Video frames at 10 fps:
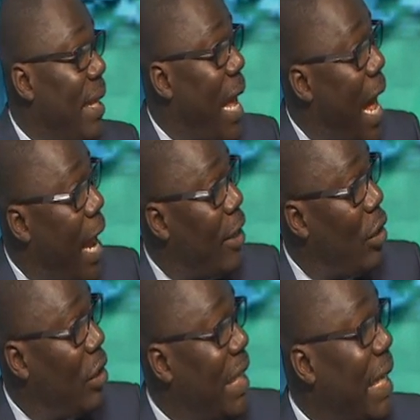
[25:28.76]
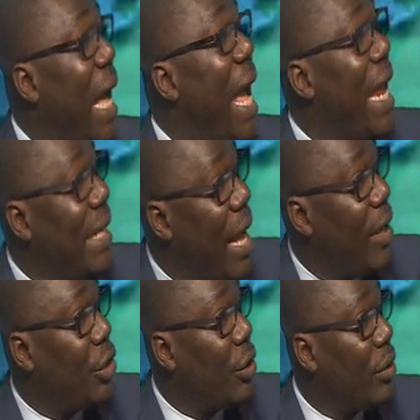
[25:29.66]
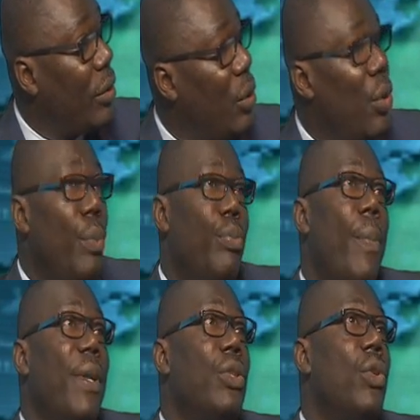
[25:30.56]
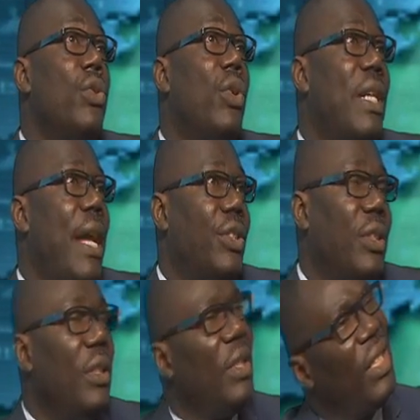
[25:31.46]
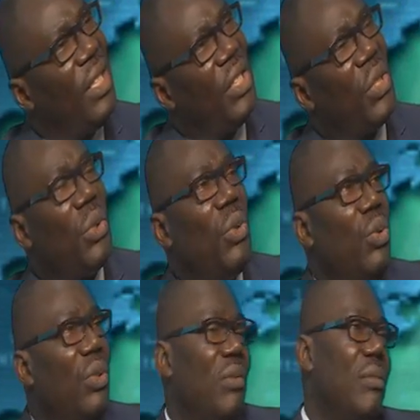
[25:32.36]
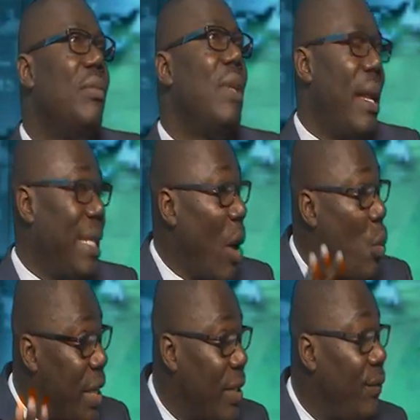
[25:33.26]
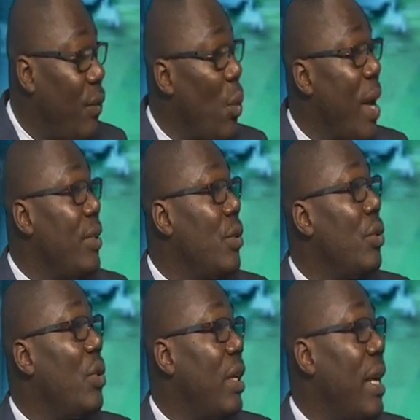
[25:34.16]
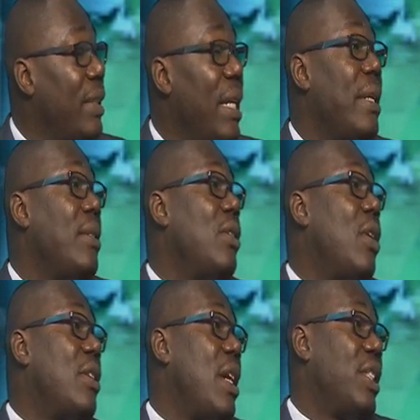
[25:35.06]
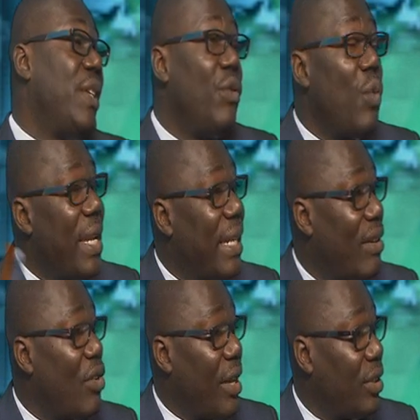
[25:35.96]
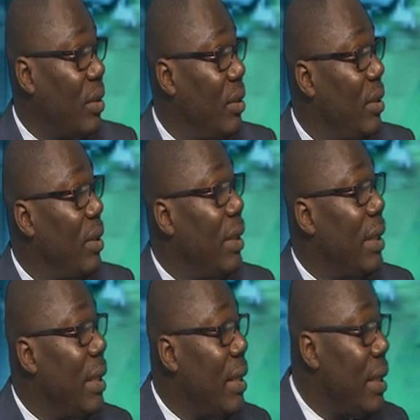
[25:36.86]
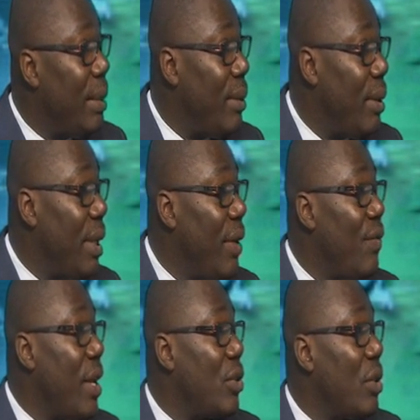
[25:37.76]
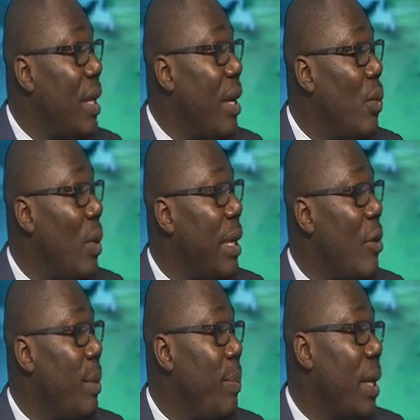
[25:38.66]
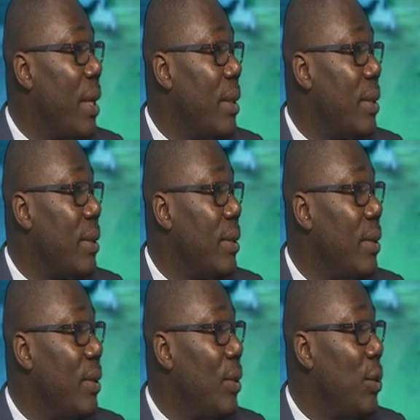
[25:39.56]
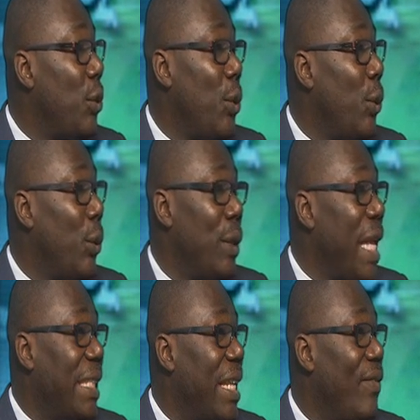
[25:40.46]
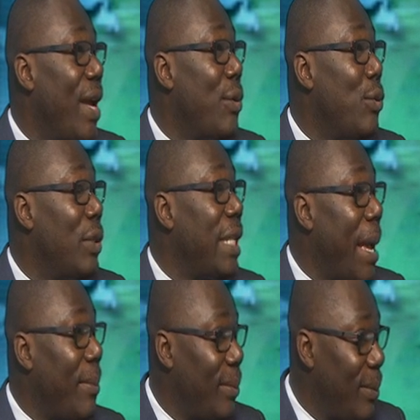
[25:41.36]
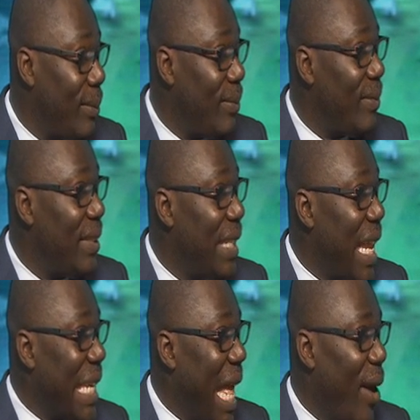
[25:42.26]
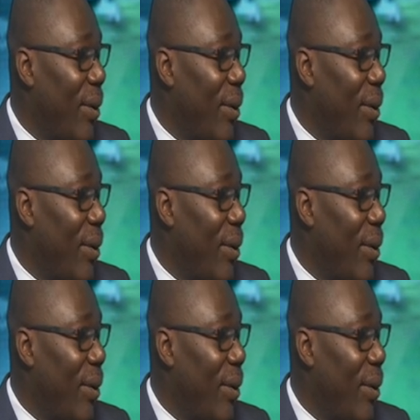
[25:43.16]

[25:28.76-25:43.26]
and not take any action. Oh, property is going to crash. It's going to lose. They are waiting for when it's going to crash and it's not crashed. Even when it crashed, the investors are the one that will be picking it. So there's never a good time than now.